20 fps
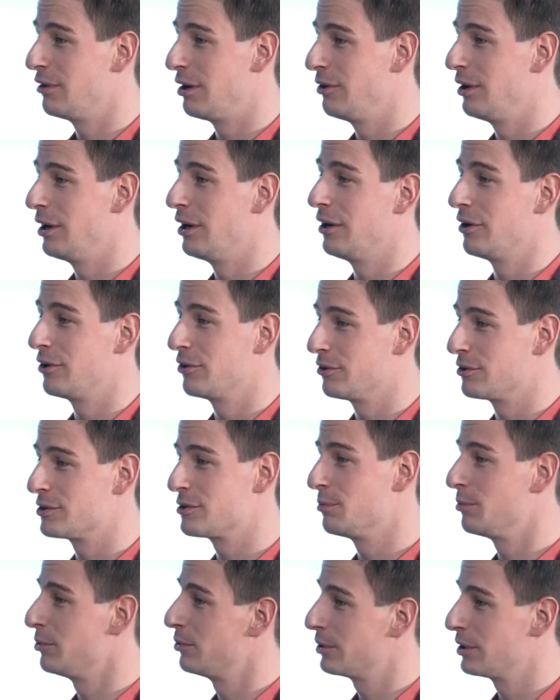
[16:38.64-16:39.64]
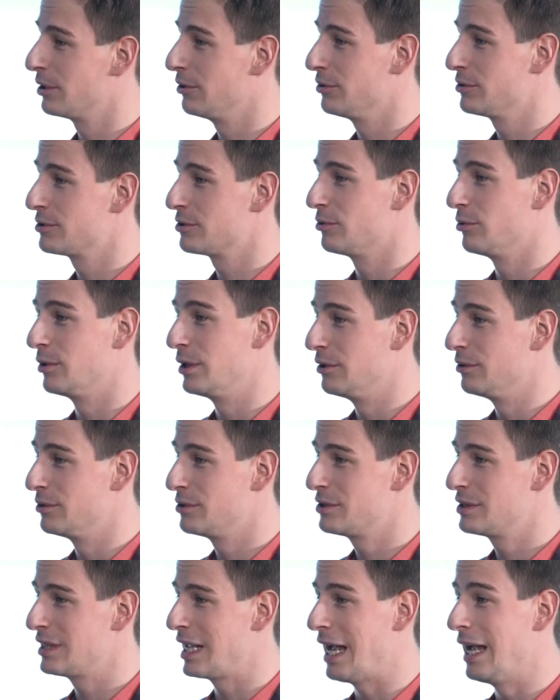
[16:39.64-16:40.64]
very hard on supporting also
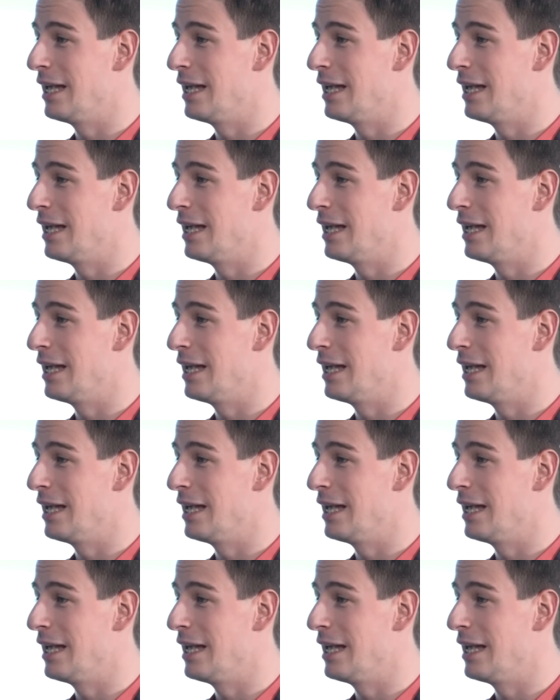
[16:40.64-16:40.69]
Windows